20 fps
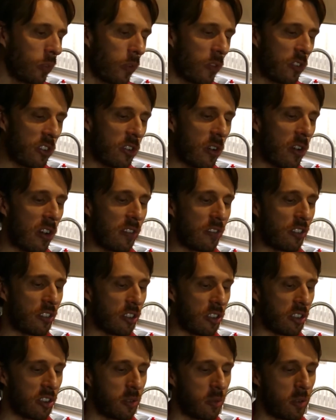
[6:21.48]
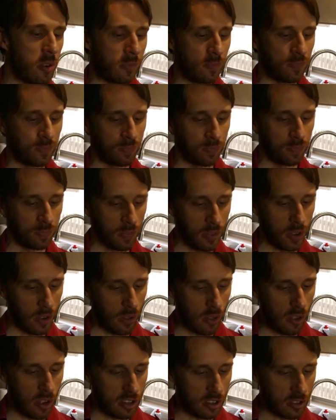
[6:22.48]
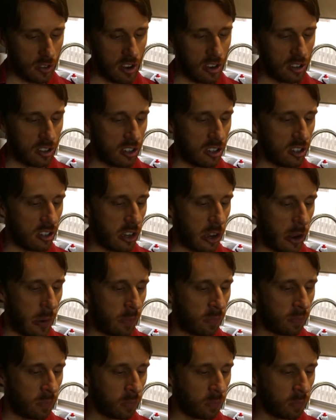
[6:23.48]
It's got everything you want. Nice crusty skin.